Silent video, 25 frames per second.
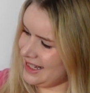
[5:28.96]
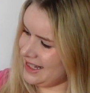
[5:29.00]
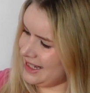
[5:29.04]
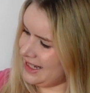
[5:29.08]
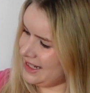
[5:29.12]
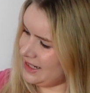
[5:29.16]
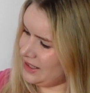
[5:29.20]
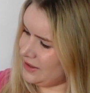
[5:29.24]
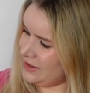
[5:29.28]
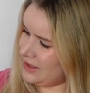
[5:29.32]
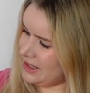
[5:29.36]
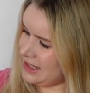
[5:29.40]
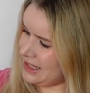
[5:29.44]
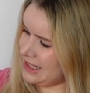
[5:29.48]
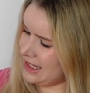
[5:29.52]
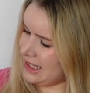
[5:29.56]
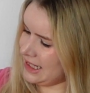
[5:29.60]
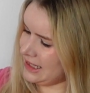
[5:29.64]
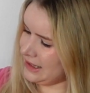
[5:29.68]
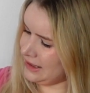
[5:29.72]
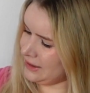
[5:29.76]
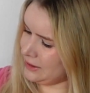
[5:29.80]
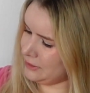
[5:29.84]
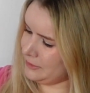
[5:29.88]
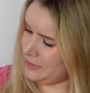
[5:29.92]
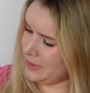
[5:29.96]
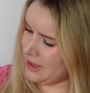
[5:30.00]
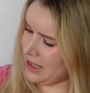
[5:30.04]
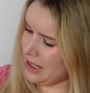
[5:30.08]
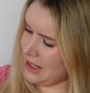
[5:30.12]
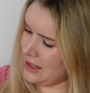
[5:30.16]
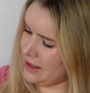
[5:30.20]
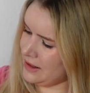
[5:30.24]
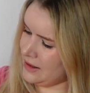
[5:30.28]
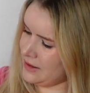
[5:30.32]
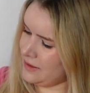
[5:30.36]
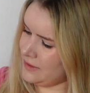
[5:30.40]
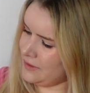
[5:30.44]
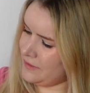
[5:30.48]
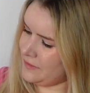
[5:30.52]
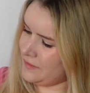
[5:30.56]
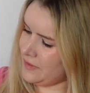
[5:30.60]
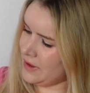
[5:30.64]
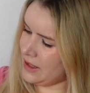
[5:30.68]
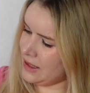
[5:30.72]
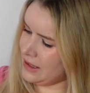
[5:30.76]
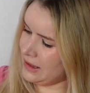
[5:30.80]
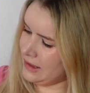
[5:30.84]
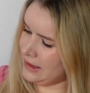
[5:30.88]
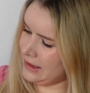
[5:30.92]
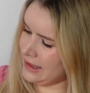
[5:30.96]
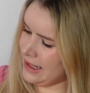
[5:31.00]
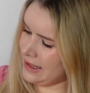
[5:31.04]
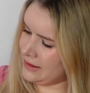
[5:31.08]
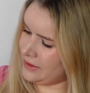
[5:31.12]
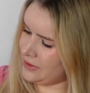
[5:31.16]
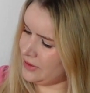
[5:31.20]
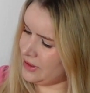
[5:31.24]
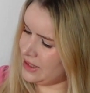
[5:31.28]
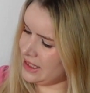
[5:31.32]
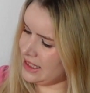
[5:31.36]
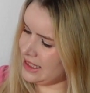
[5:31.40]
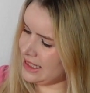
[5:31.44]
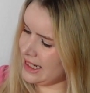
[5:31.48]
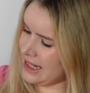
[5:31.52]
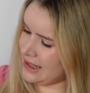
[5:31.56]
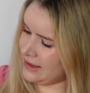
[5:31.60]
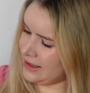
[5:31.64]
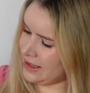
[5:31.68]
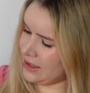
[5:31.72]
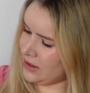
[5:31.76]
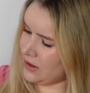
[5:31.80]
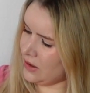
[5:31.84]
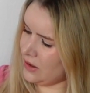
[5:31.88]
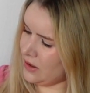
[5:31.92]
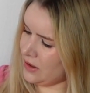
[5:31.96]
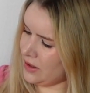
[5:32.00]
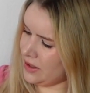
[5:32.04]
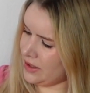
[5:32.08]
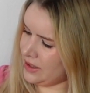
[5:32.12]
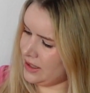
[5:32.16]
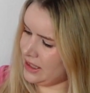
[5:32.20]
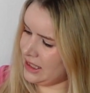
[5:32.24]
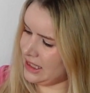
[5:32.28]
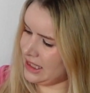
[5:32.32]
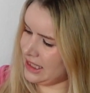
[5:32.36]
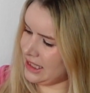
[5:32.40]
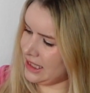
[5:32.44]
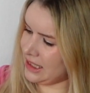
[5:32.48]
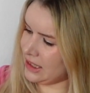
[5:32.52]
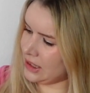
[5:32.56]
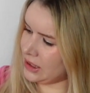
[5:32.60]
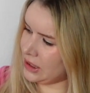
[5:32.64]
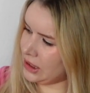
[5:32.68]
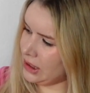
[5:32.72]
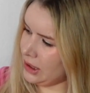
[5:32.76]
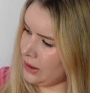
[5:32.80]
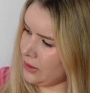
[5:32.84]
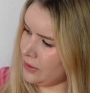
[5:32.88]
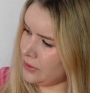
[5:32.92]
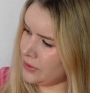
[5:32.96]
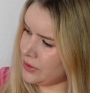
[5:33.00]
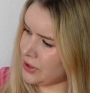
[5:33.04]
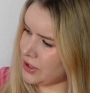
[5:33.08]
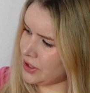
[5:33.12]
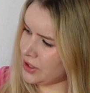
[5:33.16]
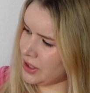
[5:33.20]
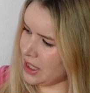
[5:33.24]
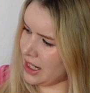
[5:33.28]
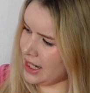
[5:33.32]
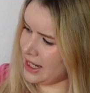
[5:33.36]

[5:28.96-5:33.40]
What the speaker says: And you can see a little bit of leather detailing on the cloche